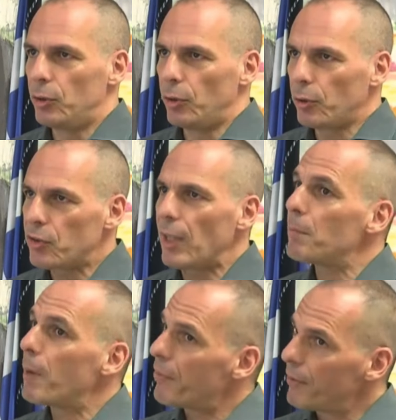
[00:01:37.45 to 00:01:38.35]
Do you stay
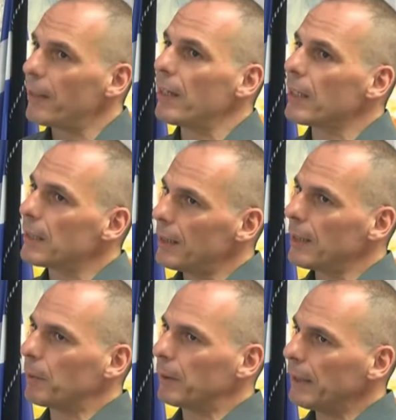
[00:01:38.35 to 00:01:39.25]
by further
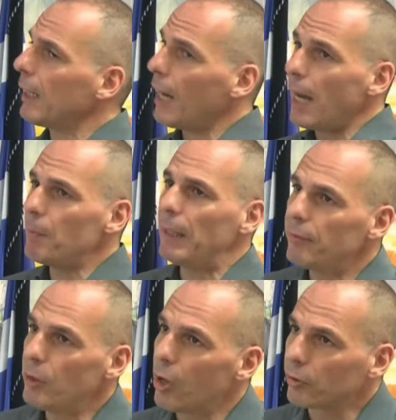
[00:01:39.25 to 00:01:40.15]
extending and pretending? I
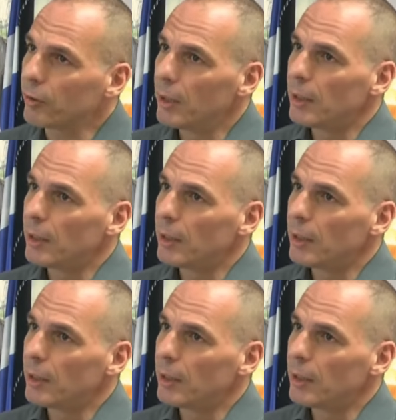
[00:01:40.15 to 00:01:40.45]
believe not.